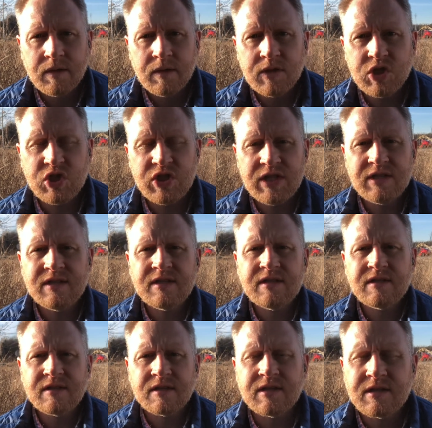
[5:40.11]
Jesus
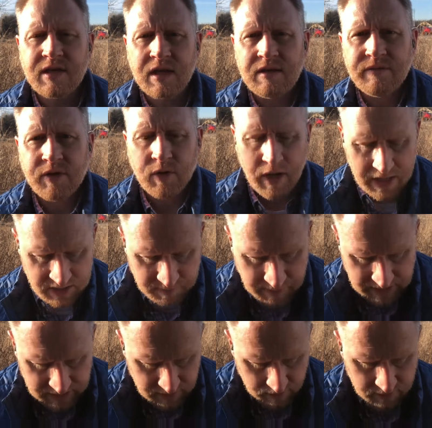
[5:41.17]
is a savior, as
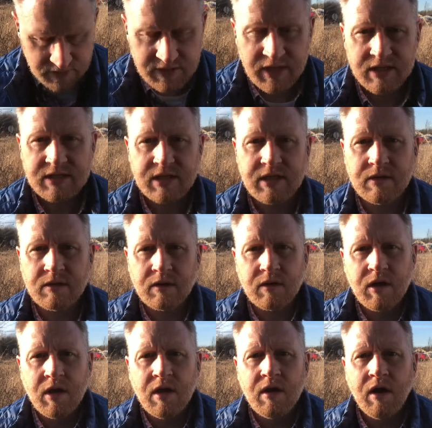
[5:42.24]
Peter says here,
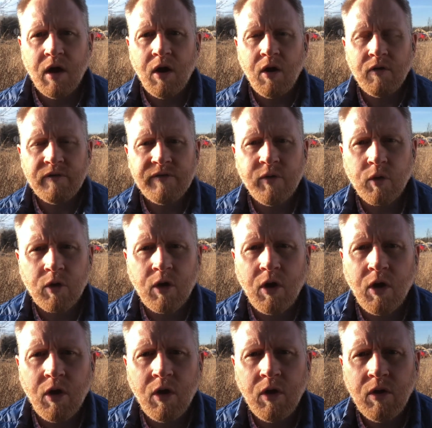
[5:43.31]
for
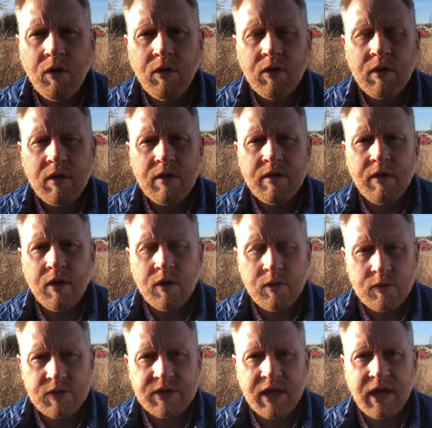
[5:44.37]
all
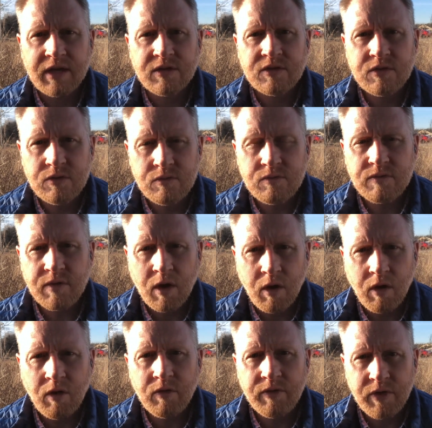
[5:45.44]
those and to
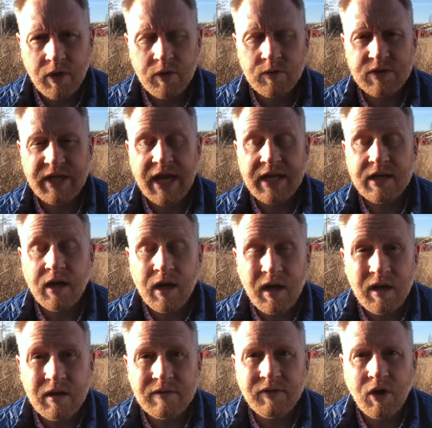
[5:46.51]
all those and
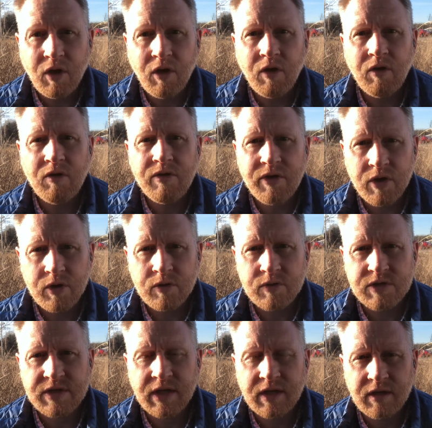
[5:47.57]
of all
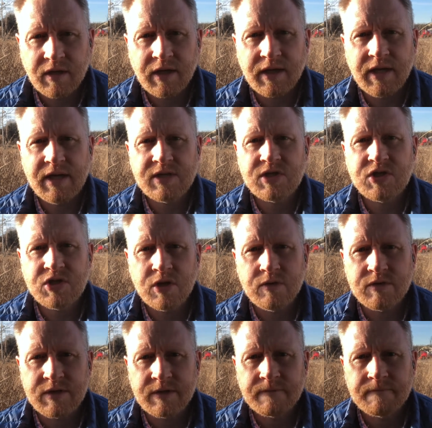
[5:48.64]
those that God has chosen.